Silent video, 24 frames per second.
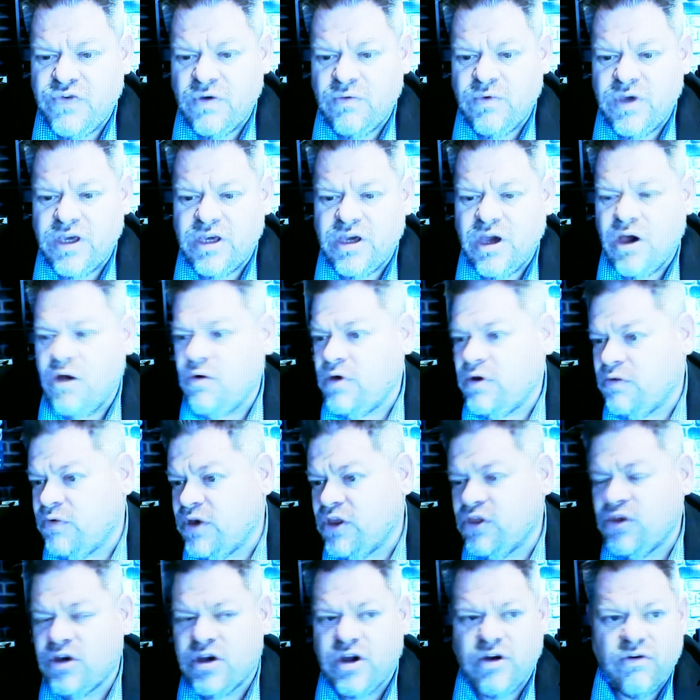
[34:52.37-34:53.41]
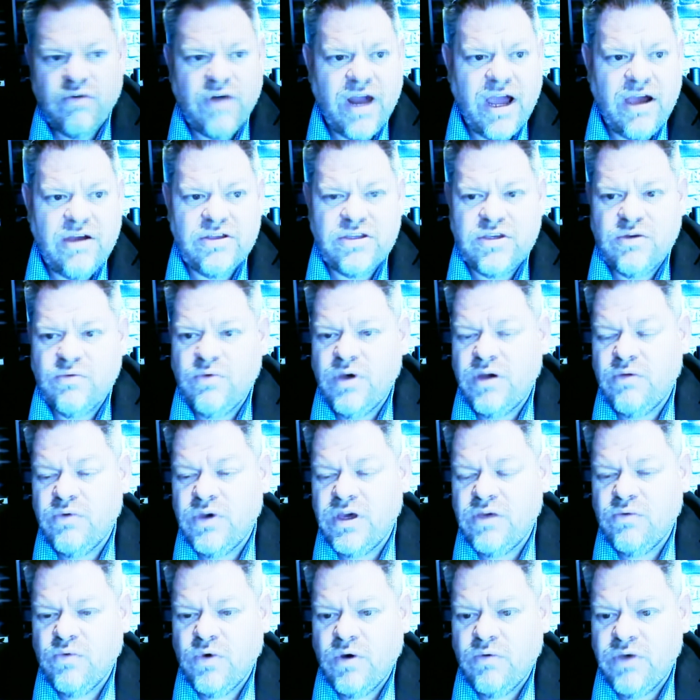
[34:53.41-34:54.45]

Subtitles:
and we go and we look around to what we